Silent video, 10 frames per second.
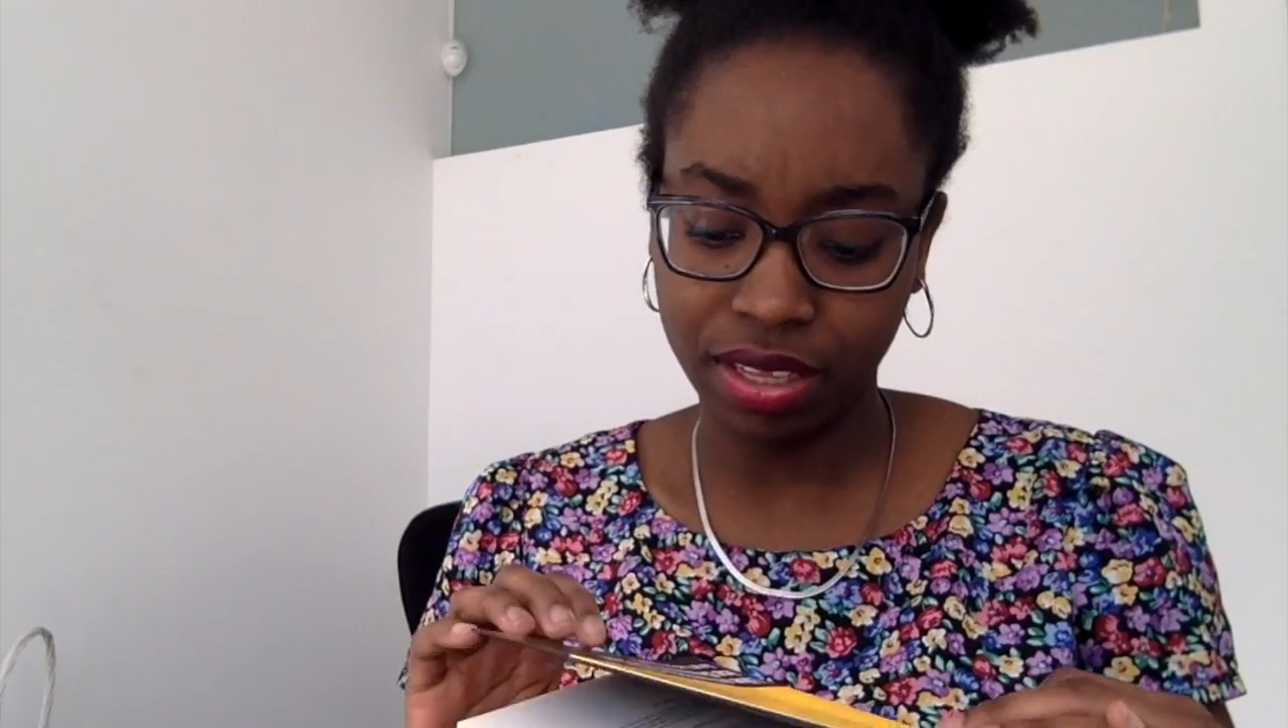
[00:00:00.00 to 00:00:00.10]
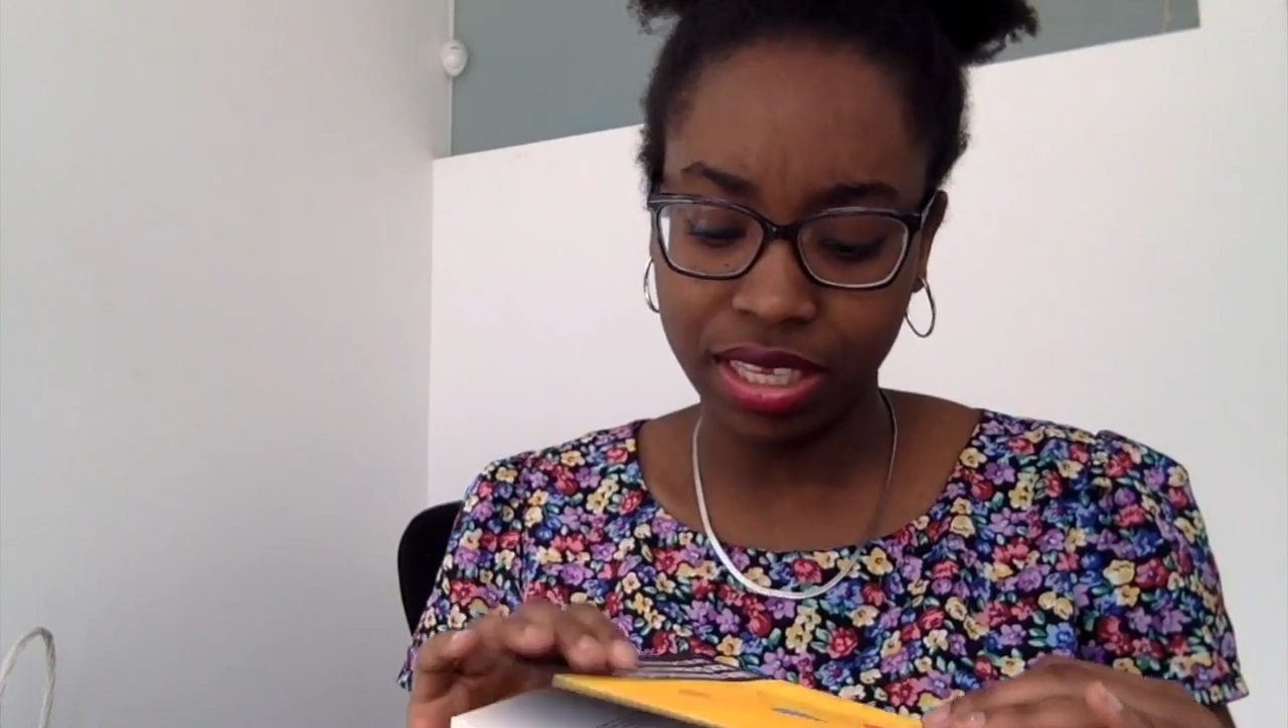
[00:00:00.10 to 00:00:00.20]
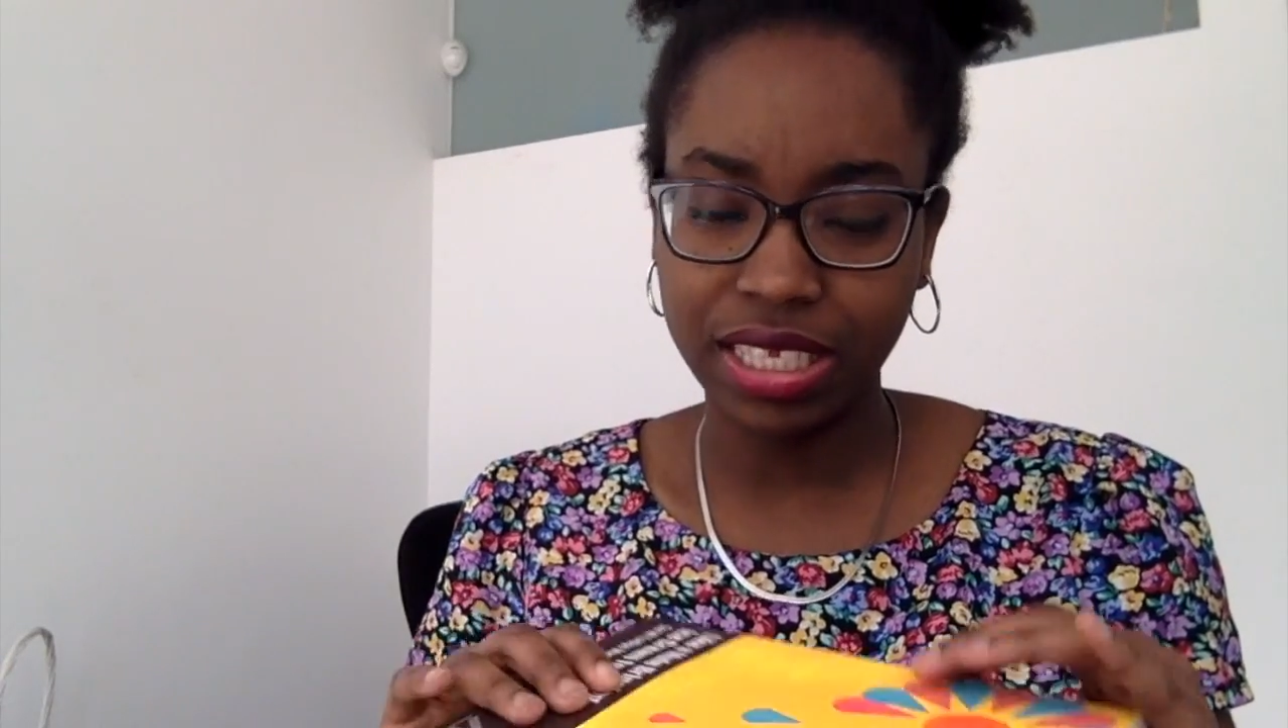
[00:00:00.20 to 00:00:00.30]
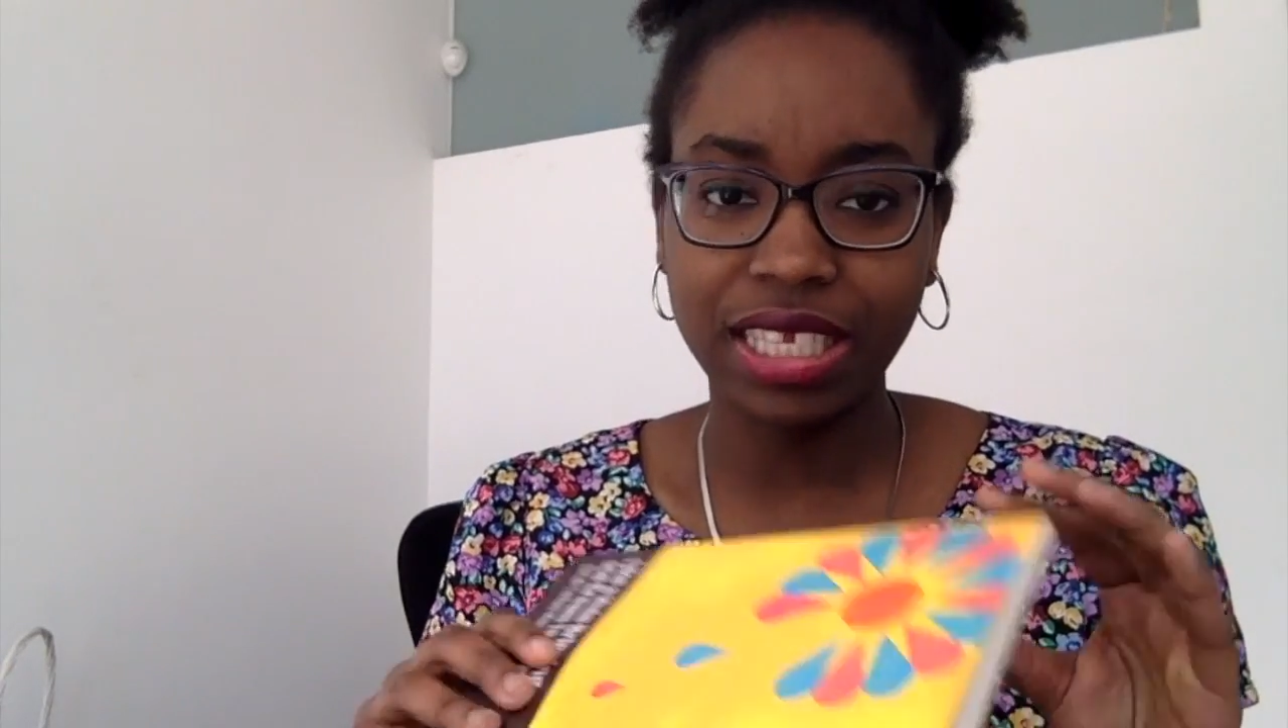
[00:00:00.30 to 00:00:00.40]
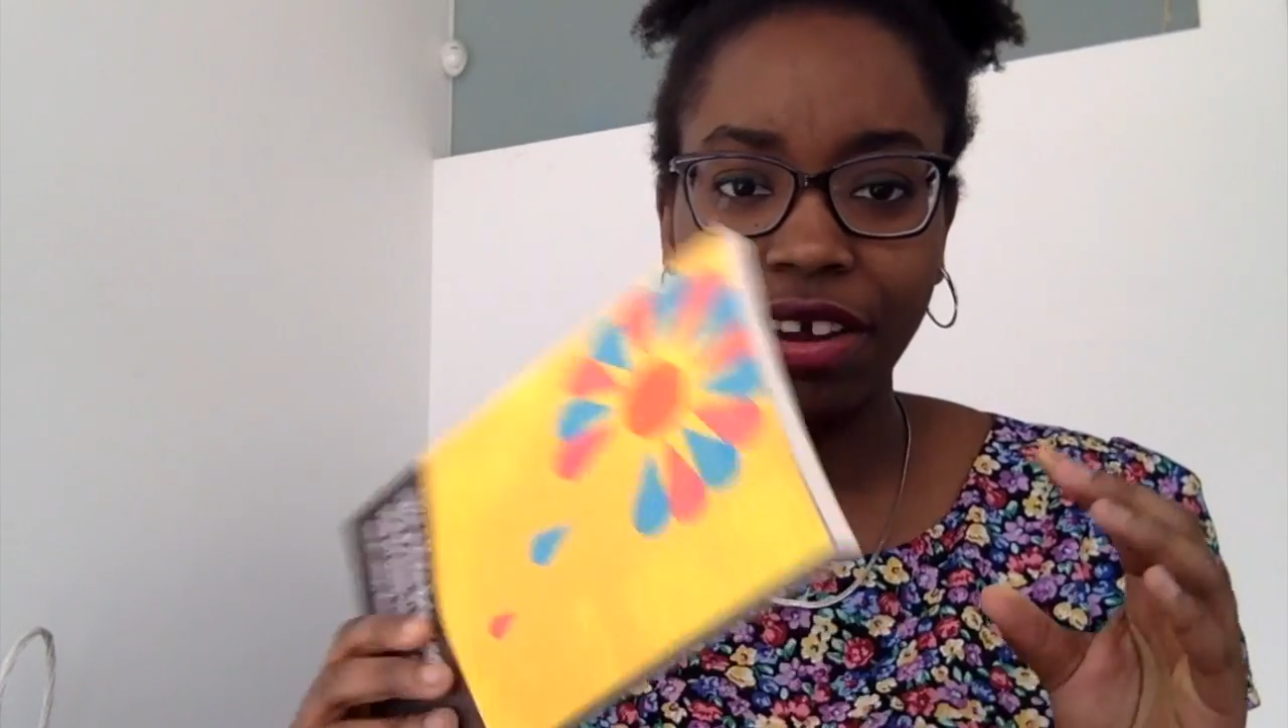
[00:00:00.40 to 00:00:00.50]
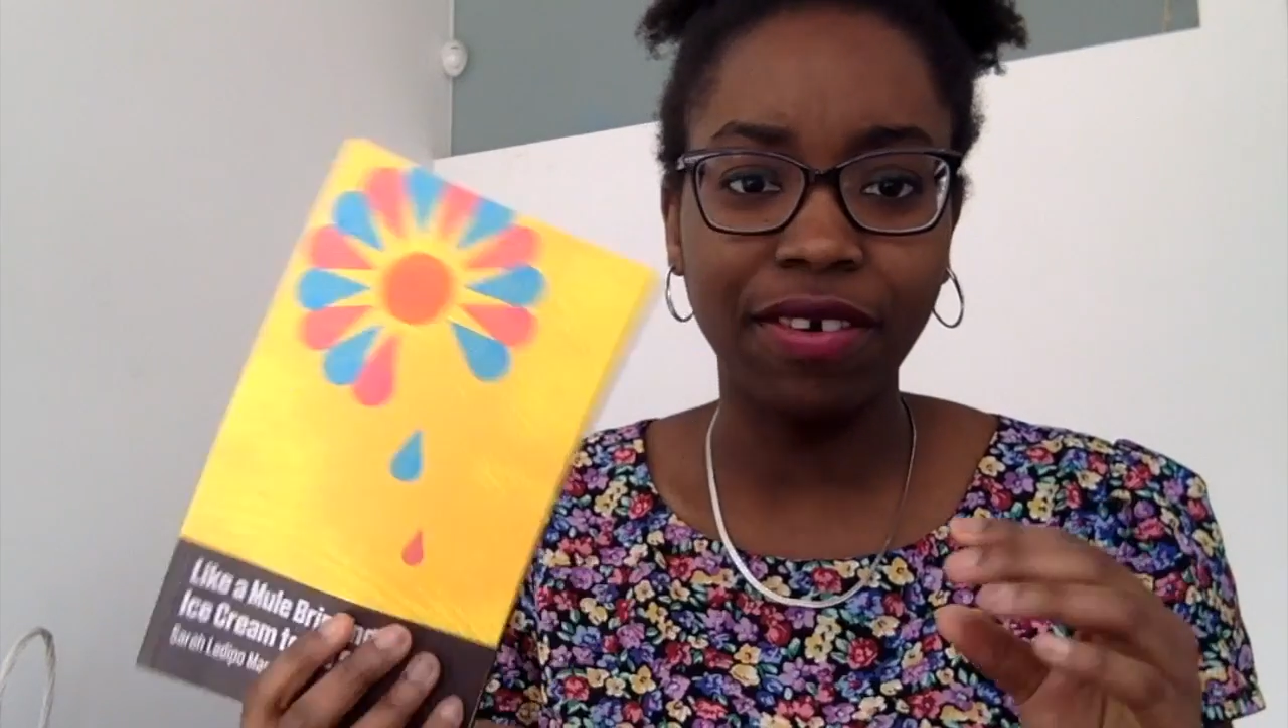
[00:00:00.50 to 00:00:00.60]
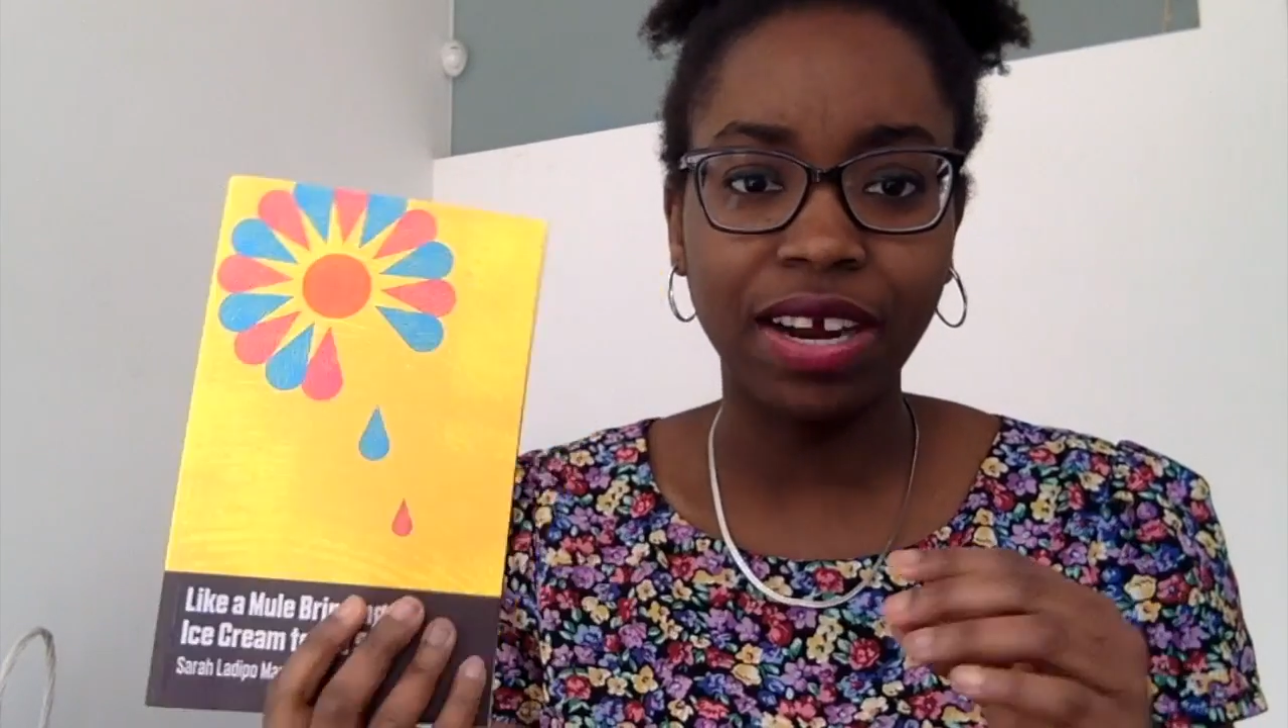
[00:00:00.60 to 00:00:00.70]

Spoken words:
Sarah